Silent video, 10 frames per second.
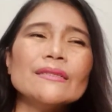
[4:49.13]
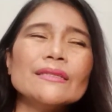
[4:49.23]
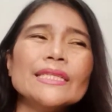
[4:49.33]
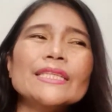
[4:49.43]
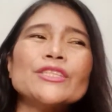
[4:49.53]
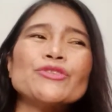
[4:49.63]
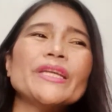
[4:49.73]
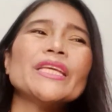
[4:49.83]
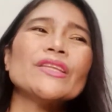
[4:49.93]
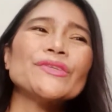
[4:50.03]
in the
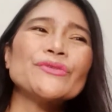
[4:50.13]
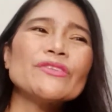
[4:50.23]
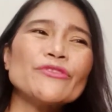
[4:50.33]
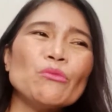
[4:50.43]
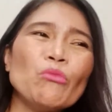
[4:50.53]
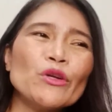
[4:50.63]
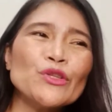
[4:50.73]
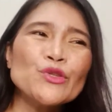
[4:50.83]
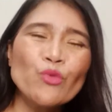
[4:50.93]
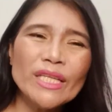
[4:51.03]
training industry for more than
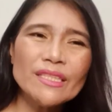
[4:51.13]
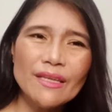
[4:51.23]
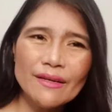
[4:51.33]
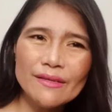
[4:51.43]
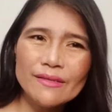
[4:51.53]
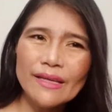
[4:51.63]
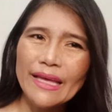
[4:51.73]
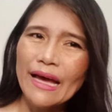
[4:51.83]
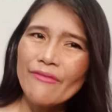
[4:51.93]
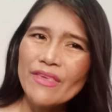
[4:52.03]
20 years, I
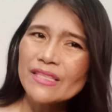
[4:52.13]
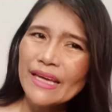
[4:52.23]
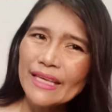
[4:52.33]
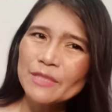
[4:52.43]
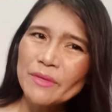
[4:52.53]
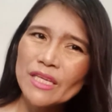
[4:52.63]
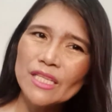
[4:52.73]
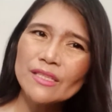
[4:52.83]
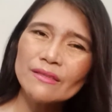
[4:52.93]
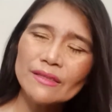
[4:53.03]
have this high
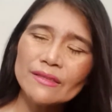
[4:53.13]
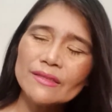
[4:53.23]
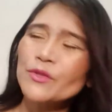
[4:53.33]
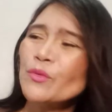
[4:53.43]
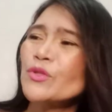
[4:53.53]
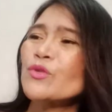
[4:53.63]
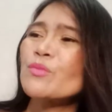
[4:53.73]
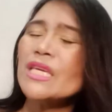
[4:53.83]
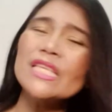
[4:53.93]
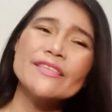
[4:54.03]
expectation that's going to
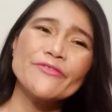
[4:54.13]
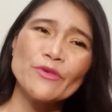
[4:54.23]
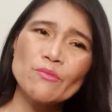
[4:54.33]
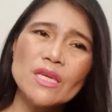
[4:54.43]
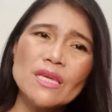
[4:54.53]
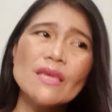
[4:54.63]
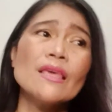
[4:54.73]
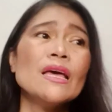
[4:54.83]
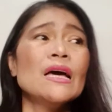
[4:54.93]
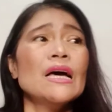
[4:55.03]
be easy for me,
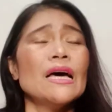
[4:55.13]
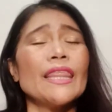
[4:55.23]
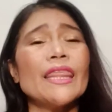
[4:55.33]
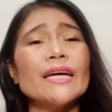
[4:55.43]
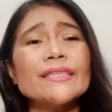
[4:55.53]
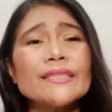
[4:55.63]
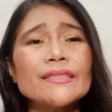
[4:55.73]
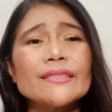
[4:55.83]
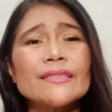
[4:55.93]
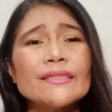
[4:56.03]
that
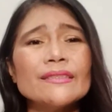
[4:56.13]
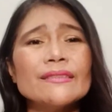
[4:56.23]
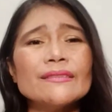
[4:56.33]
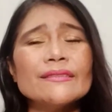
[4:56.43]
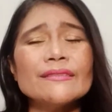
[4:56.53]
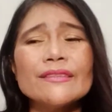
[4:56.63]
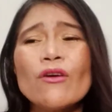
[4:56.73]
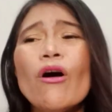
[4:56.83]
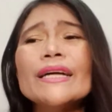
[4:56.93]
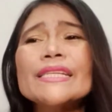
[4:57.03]
the
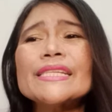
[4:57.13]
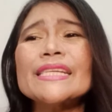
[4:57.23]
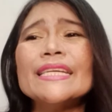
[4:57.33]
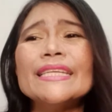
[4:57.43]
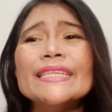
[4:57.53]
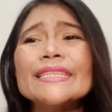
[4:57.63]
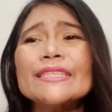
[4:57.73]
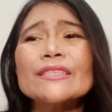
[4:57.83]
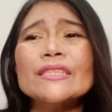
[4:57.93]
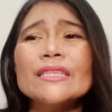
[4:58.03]

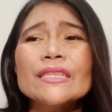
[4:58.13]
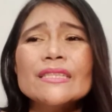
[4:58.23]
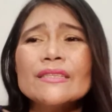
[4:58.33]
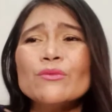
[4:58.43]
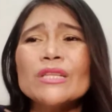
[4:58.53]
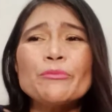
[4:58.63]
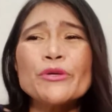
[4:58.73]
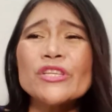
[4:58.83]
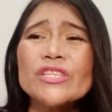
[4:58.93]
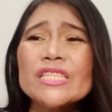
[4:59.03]
content they will
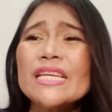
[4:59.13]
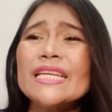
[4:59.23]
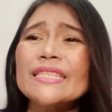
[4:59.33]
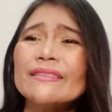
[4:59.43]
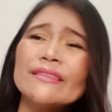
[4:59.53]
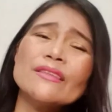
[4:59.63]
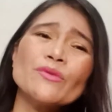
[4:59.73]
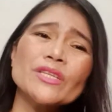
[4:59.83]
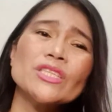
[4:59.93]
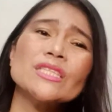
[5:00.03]
appreciate that the
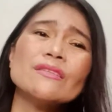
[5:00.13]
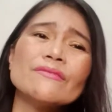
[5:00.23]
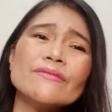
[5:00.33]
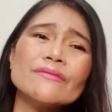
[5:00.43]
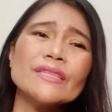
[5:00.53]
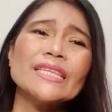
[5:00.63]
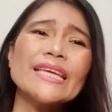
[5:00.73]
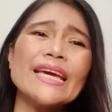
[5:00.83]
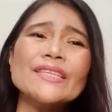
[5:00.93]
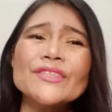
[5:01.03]
question of an
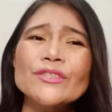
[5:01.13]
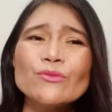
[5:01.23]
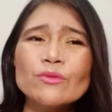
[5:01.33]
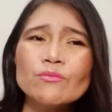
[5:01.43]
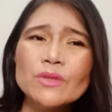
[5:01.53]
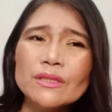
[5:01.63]
answer would be